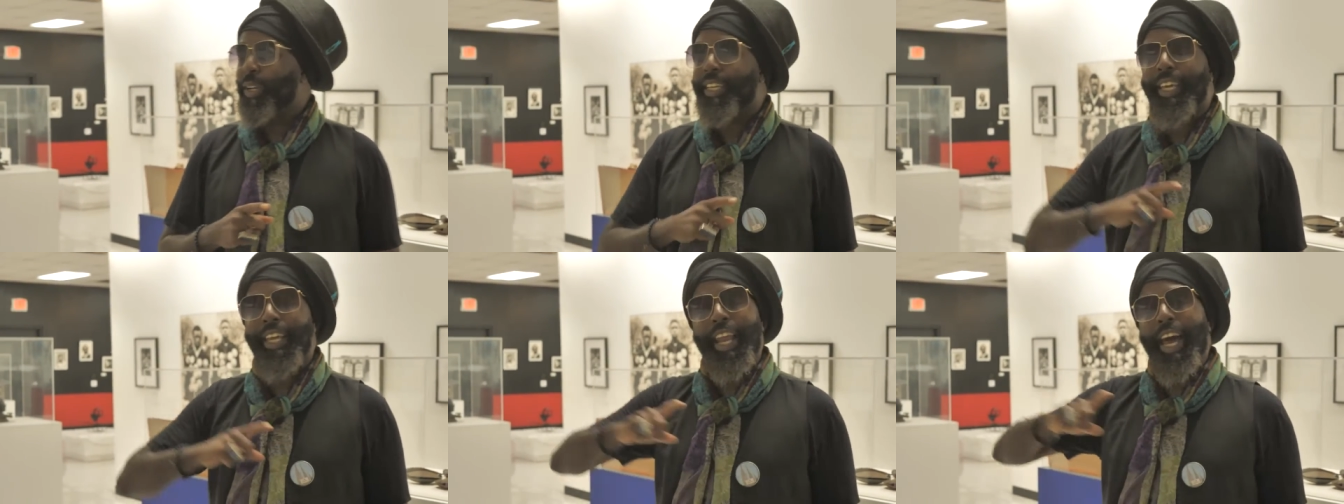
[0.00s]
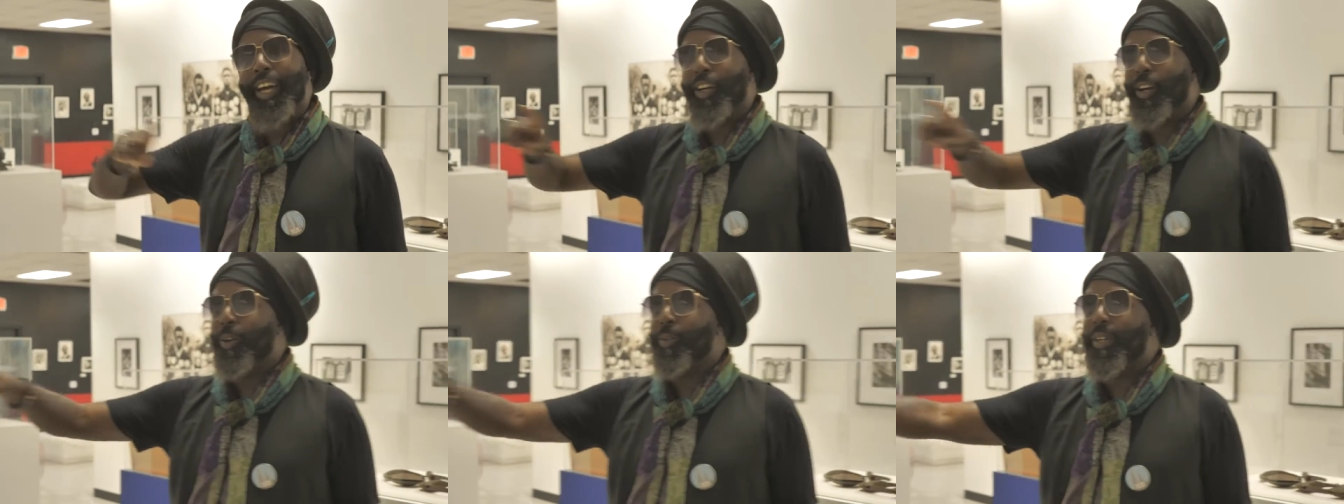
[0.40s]
We
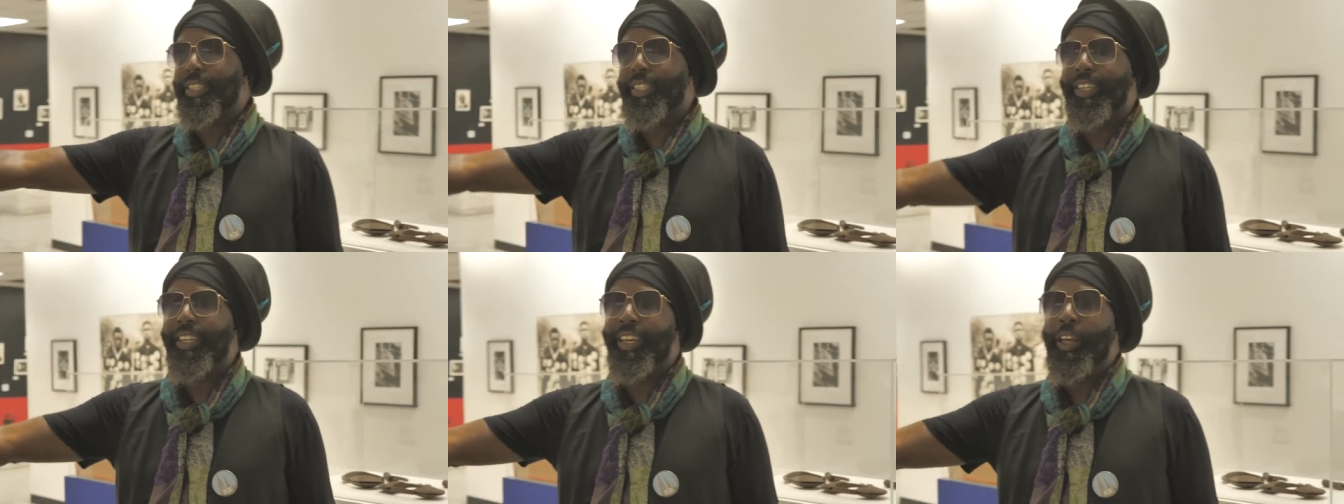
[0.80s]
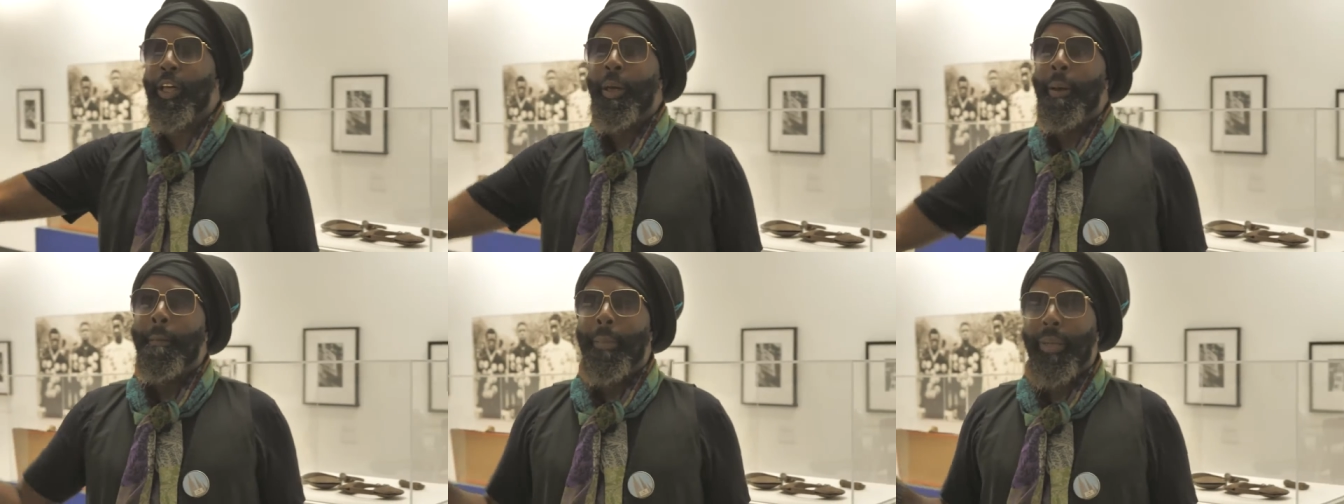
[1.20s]
cannot go into
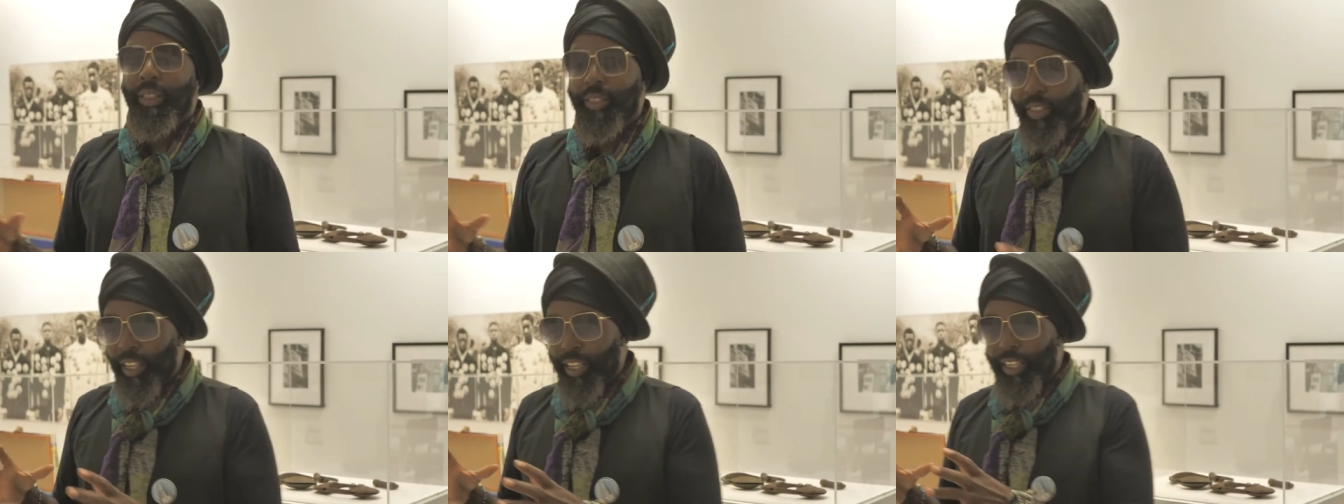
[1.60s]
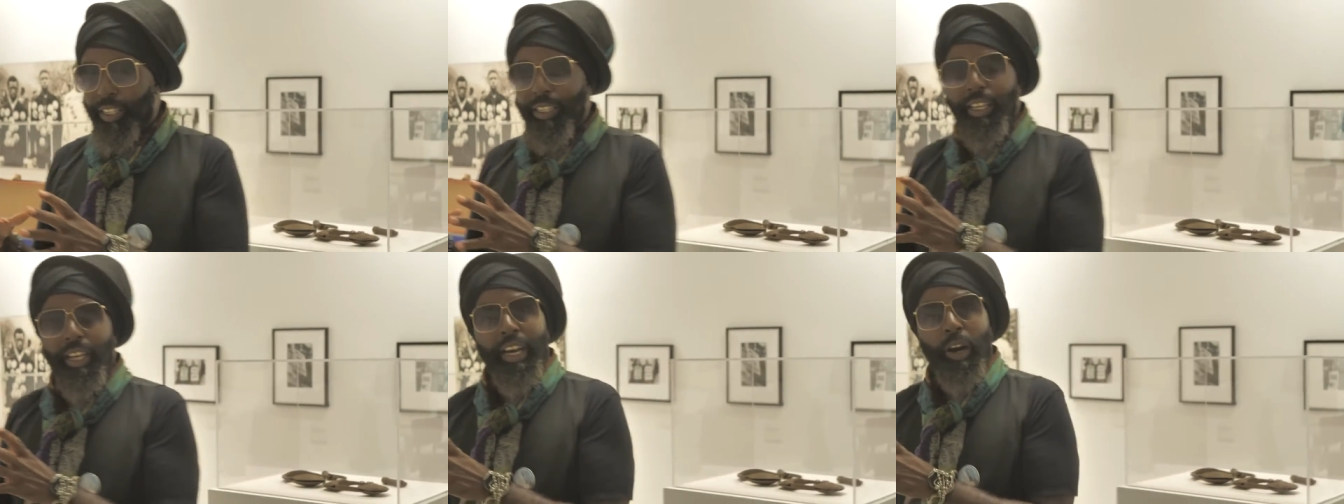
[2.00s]

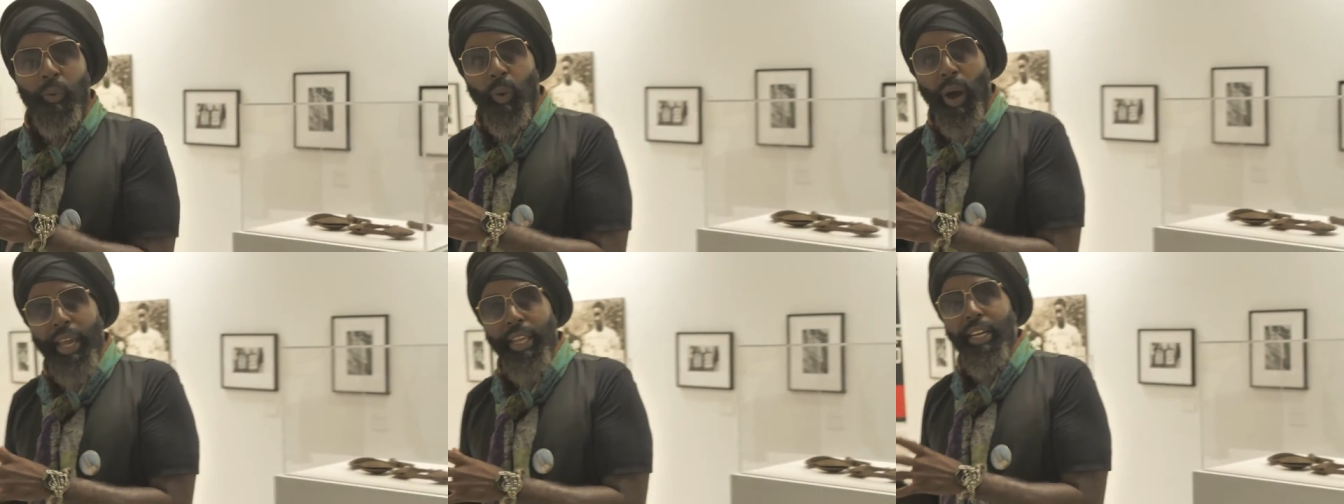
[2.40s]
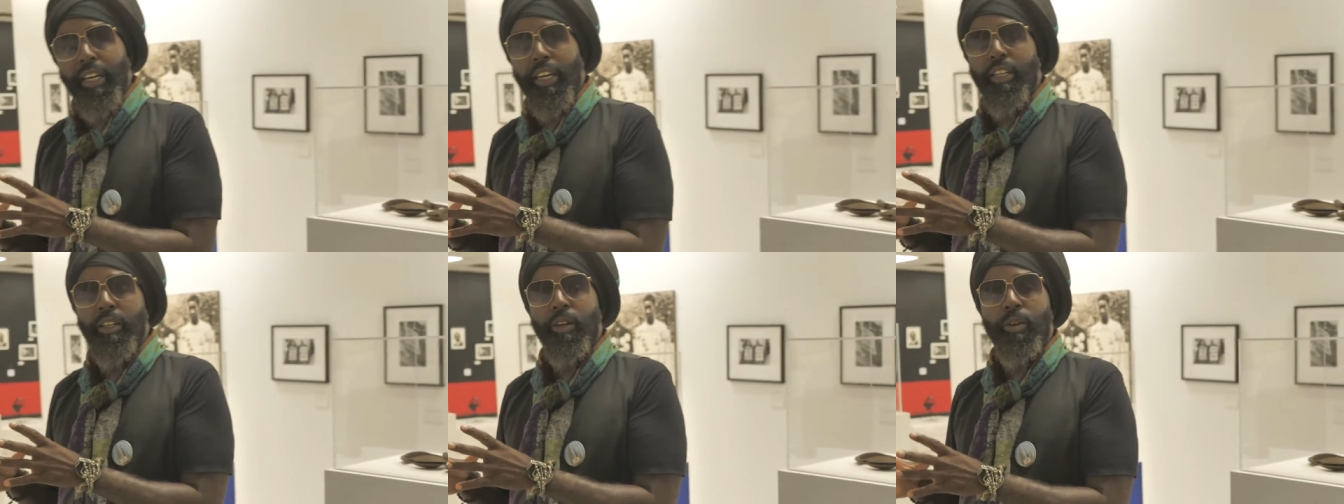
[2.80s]
these white
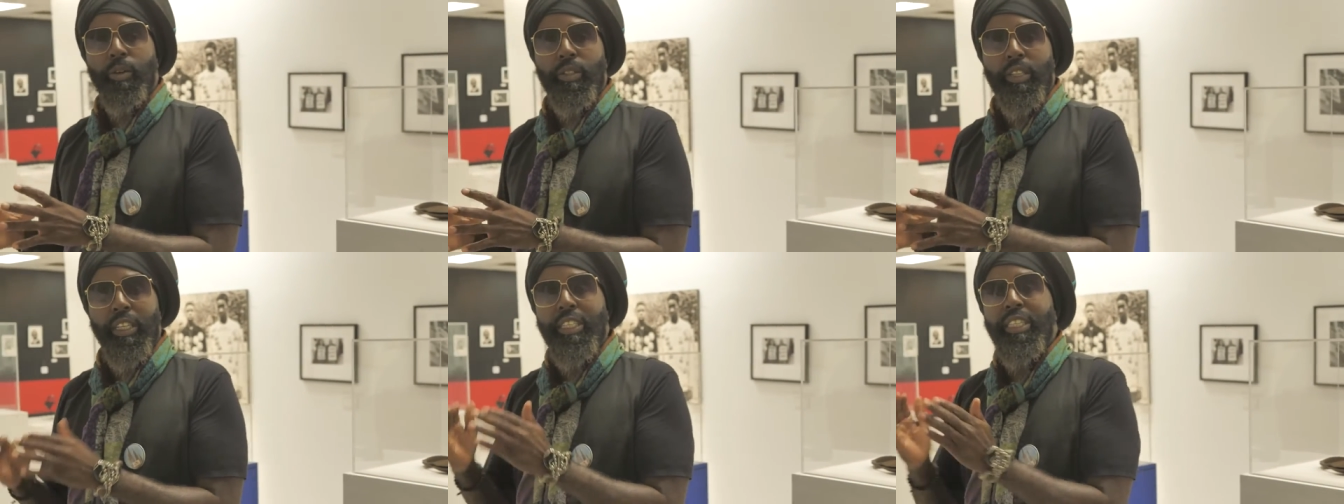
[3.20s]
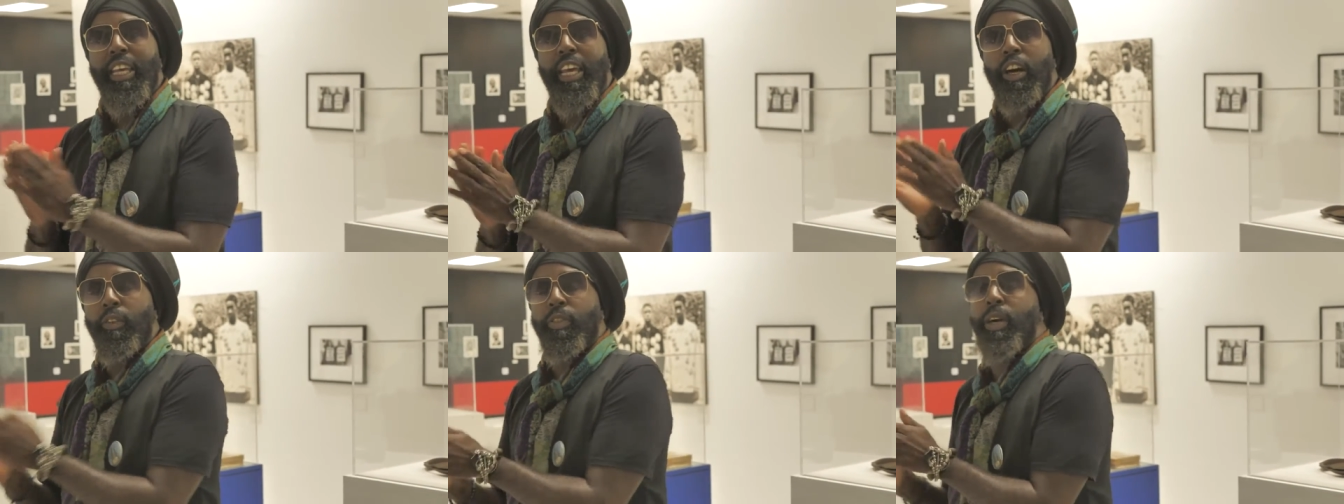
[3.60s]
huddles and
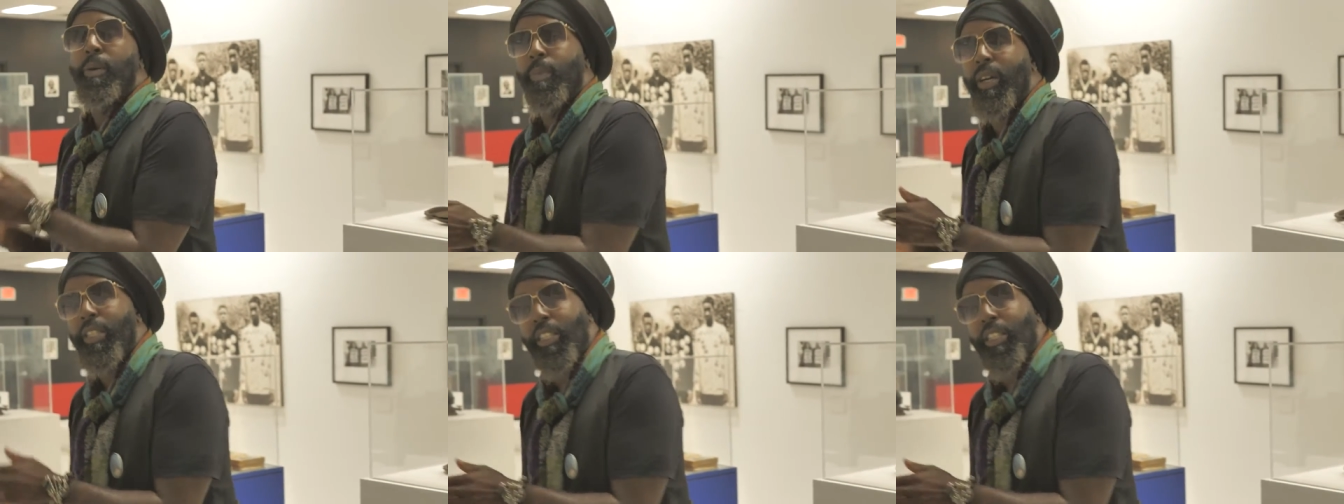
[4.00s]
tell them